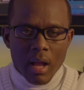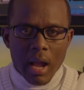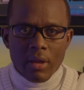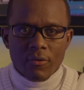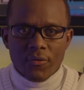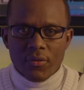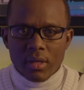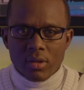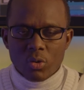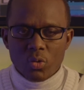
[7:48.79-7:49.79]
I
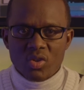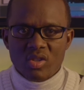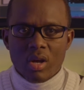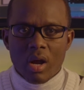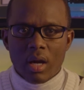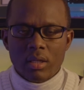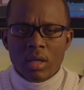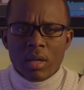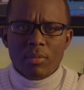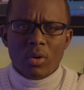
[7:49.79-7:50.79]
feel too sad,
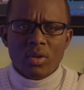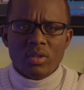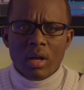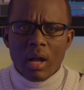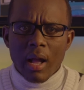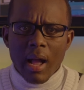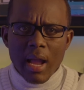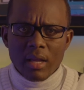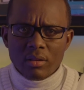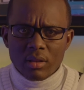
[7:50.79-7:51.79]
because
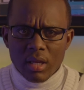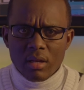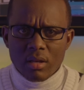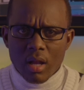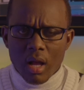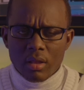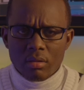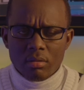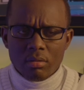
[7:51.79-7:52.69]
I think that